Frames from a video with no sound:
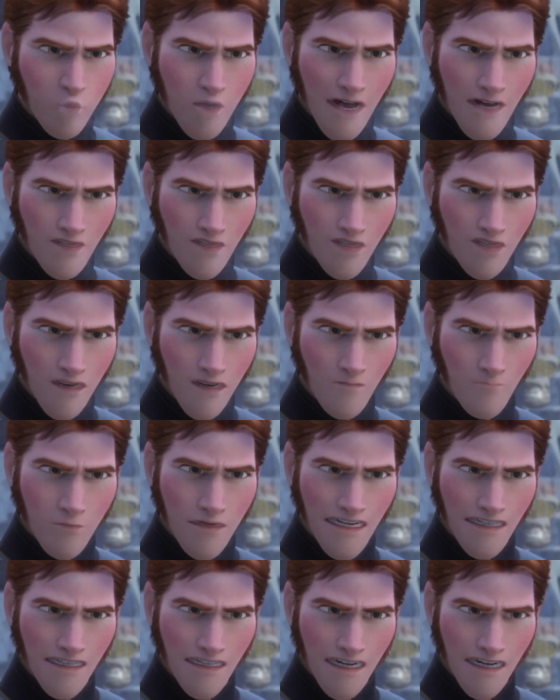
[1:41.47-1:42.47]
After I
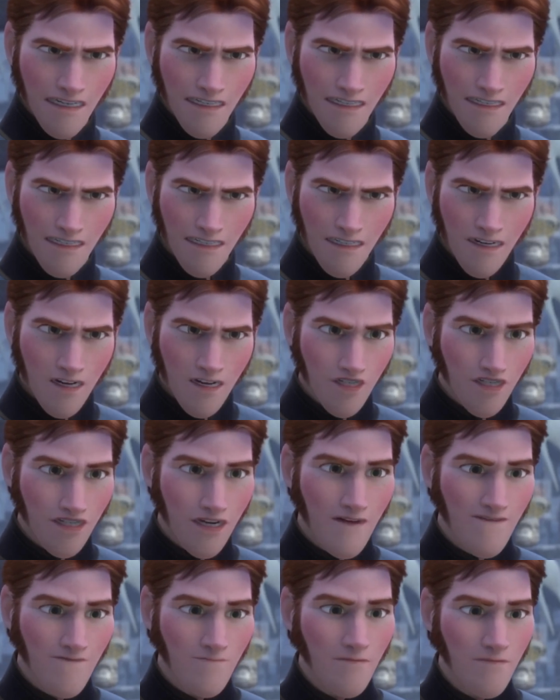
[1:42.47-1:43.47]
endured
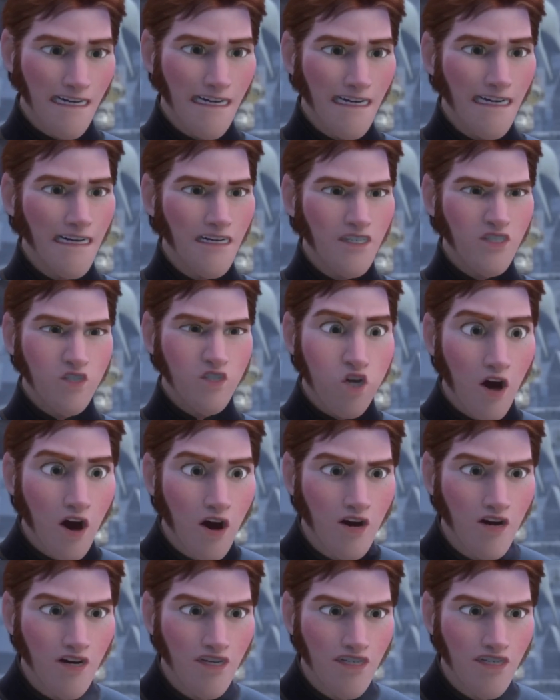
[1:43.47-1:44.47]
blistering winds,
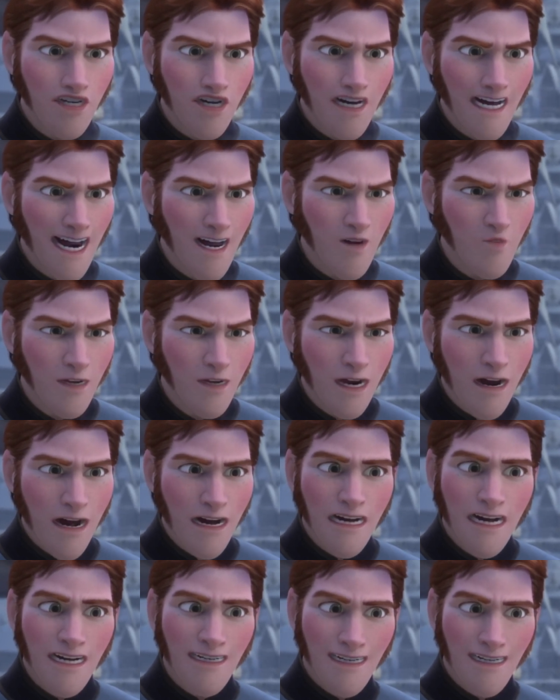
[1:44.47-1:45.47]
scorching desert,
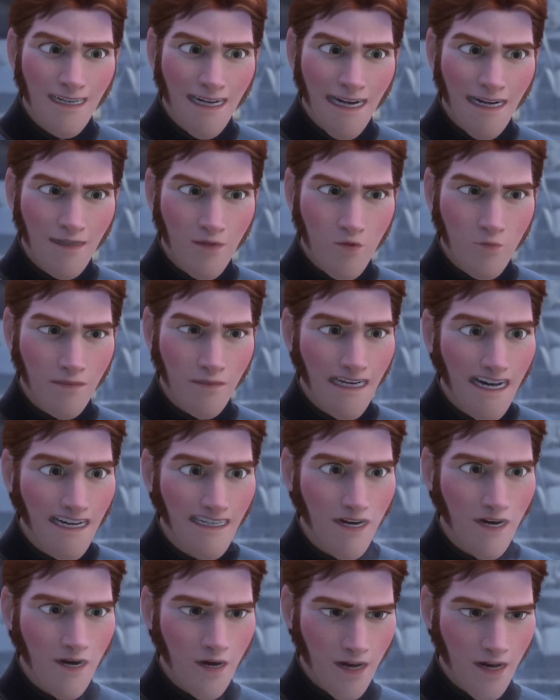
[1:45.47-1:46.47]
I climbed to the
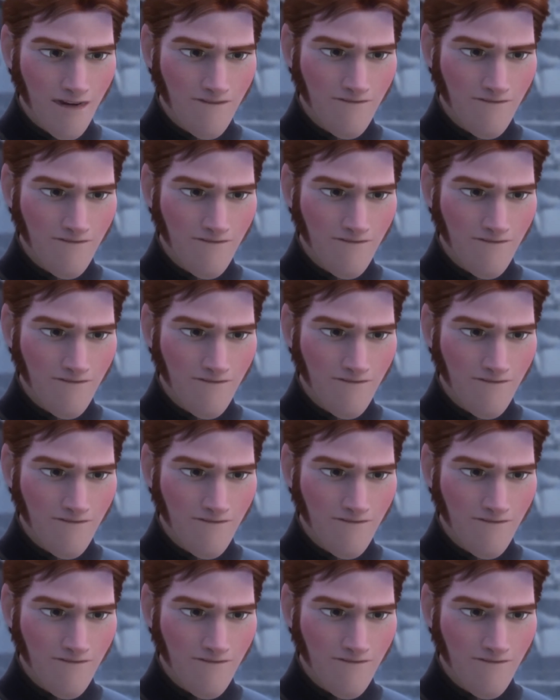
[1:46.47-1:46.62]
highest